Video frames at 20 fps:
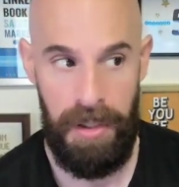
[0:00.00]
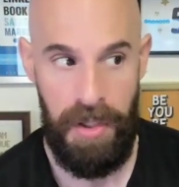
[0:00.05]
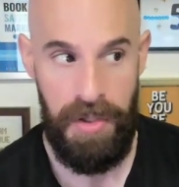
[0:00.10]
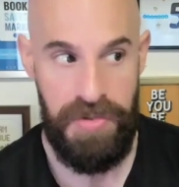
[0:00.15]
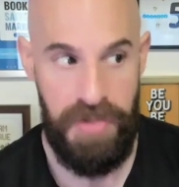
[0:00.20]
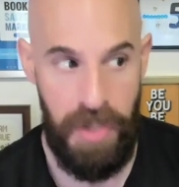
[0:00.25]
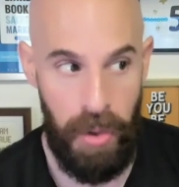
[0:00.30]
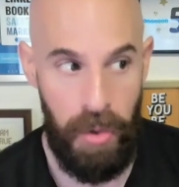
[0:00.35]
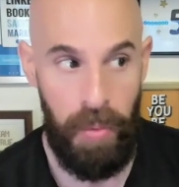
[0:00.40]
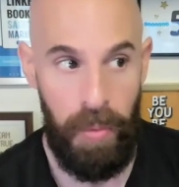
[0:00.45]

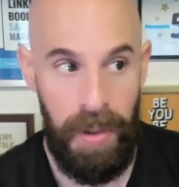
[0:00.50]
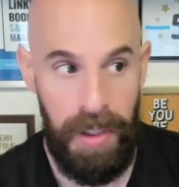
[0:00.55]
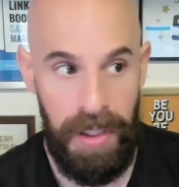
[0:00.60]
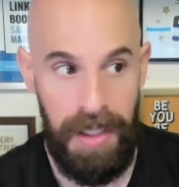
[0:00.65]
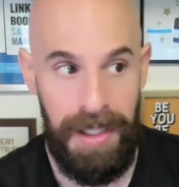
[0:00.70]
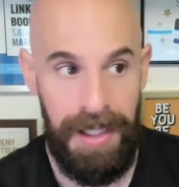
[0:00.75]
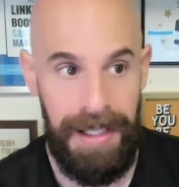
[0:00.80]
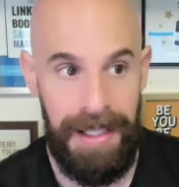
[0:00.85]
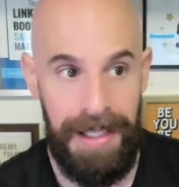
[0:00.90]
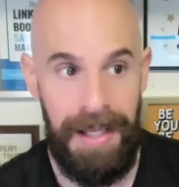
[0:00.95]
So
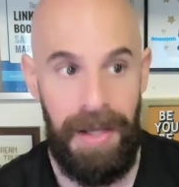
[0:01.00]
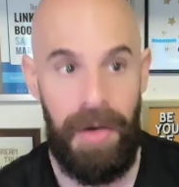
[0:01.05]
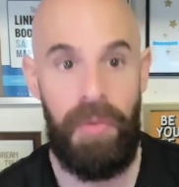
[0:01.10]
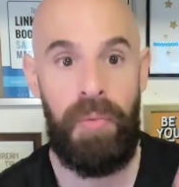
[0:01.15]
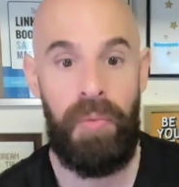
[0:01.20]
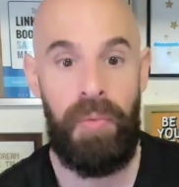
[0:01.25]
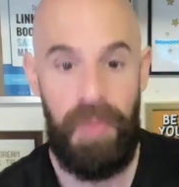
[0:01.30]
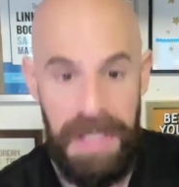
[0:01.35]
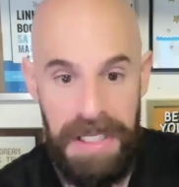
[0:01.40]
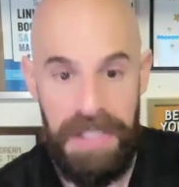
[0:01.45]

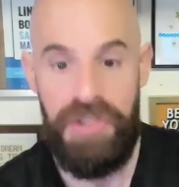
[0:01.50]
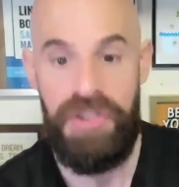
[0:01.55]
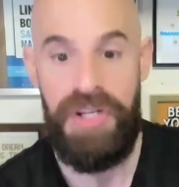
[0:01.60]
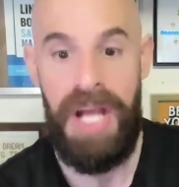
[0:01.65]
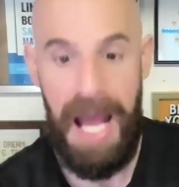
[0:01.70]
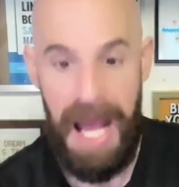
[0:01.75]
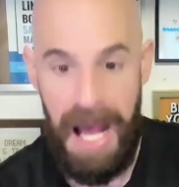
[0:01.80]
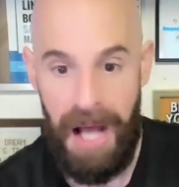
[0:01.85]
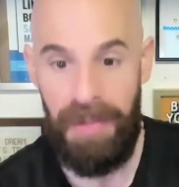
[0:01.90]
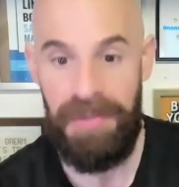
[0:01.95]

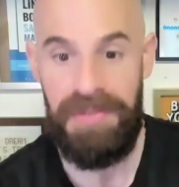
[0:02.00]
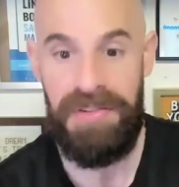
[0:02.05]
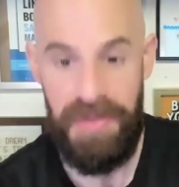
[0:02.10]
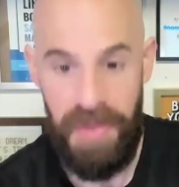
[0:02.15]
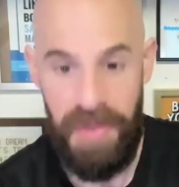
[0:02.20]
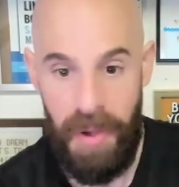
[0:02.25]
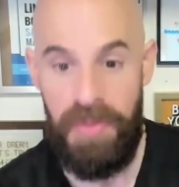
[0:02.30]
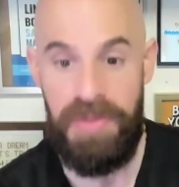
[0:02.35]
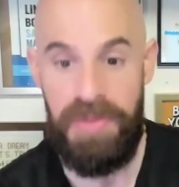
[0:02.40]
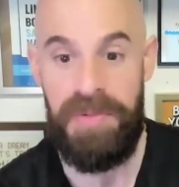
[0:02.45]
reach out to
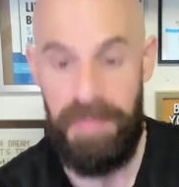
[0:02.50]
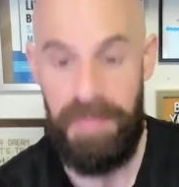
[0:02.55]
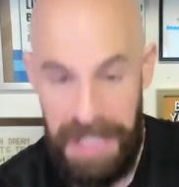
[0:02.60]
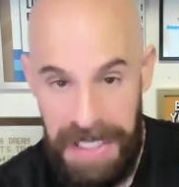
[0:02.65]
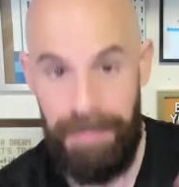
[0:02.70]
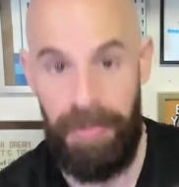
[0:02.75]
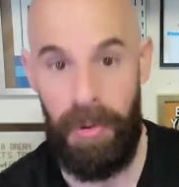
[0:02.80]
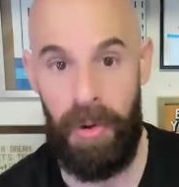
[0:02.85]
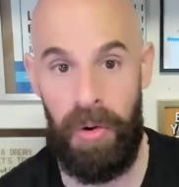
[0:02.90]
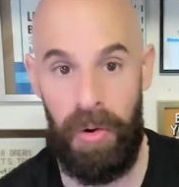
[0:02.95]
those
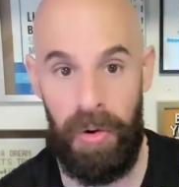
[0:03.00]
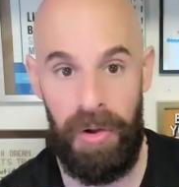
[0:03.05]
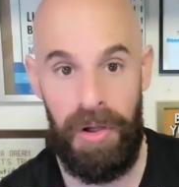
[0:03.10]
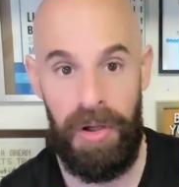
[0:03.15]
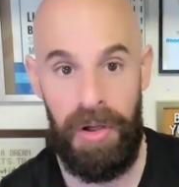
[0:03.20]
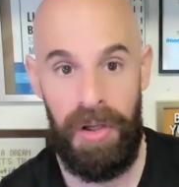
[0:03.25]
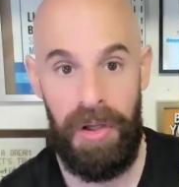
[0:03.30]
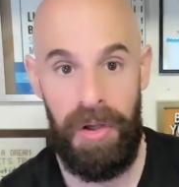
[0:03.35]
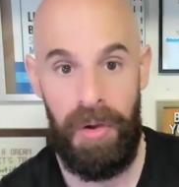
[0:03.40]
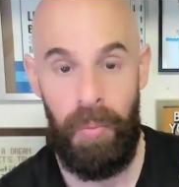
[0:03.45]
people
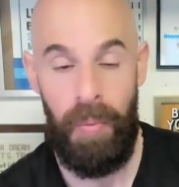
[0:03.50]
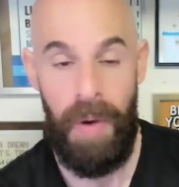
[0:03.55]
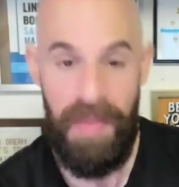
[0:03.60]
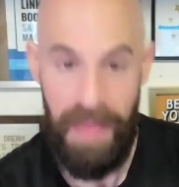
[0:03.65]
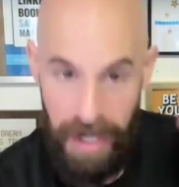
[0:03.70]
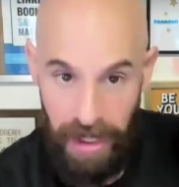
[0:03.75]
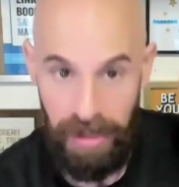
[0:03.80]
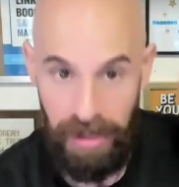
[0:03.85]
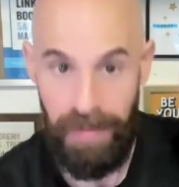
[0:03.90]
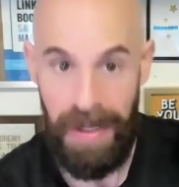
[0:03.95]
when
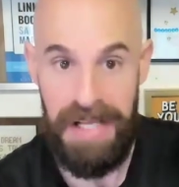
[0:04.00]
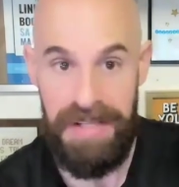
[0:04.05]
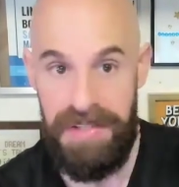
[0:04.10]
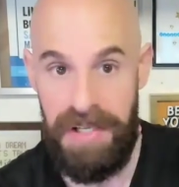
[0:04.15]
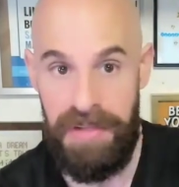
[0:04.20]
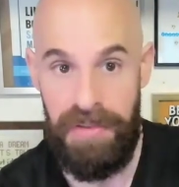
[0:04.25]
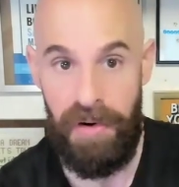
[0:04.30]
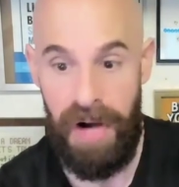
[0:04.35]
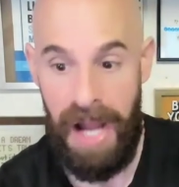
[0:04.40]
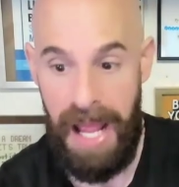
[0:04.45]
they are
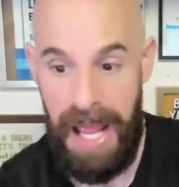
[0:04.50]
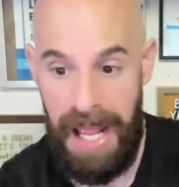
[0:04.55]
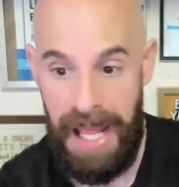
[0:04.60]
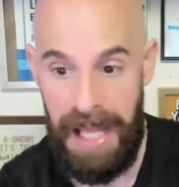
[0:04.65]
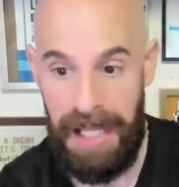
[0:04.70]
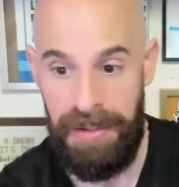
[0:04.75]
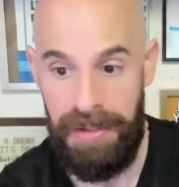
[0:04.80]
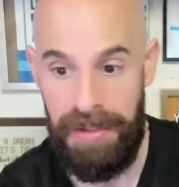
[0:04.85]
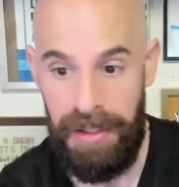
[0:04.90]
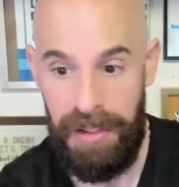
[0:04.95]
raising their
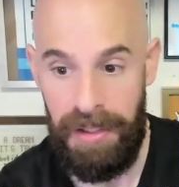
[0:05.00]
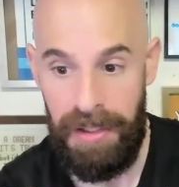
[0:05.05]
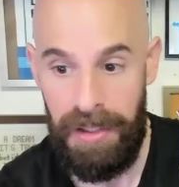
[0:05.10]
hand,